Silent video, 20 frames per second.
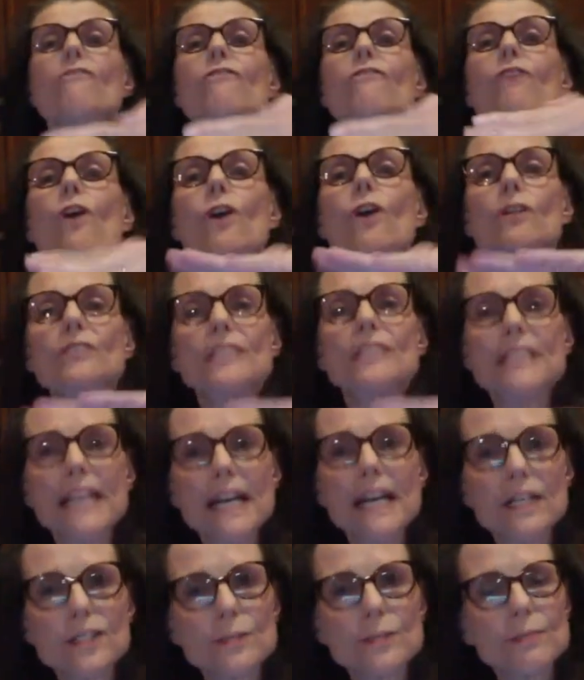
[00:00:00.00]
falls
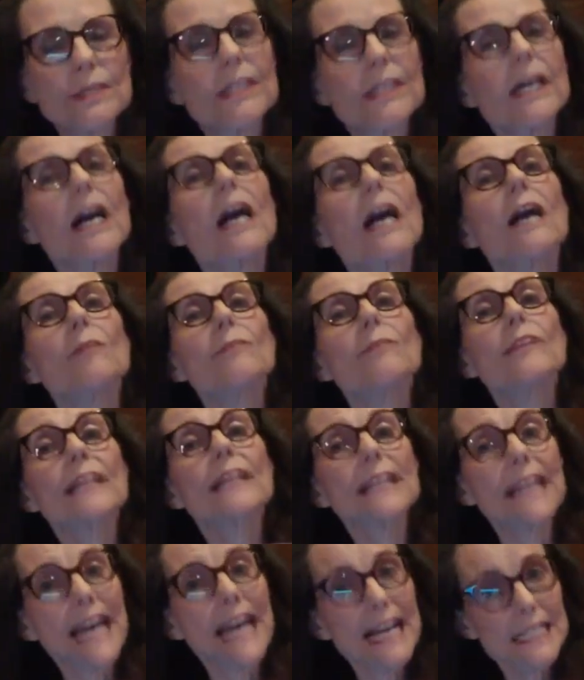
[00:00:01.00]
down to become the
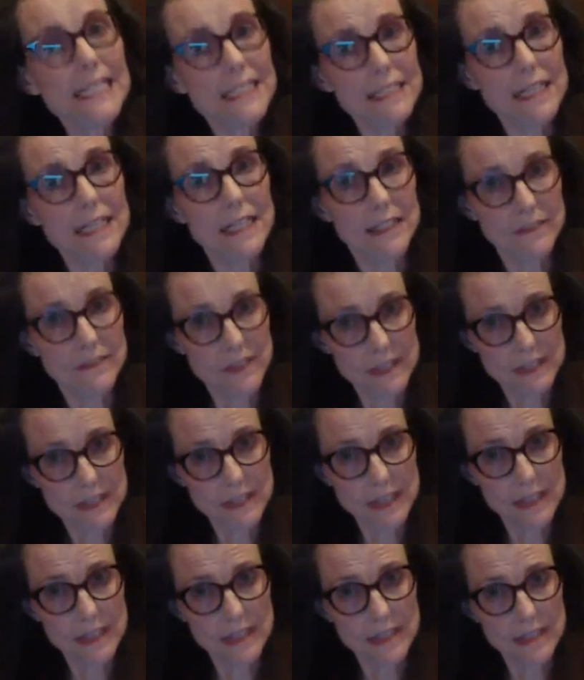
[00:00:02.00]
last line of the
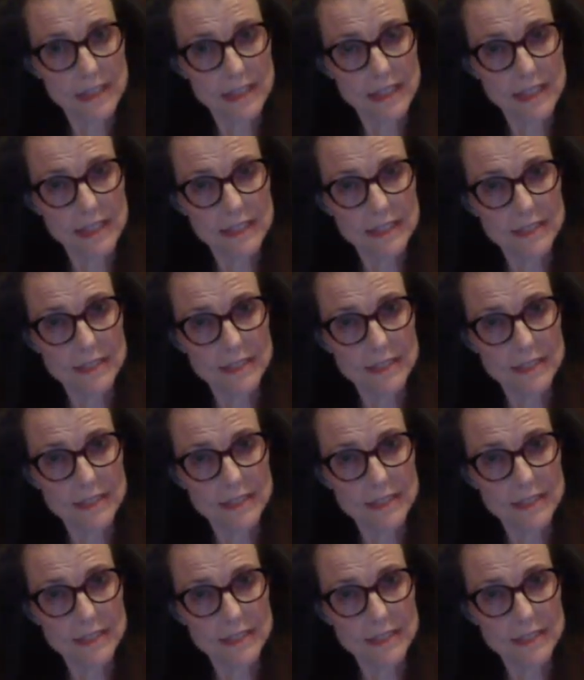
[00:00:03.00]
second stanza.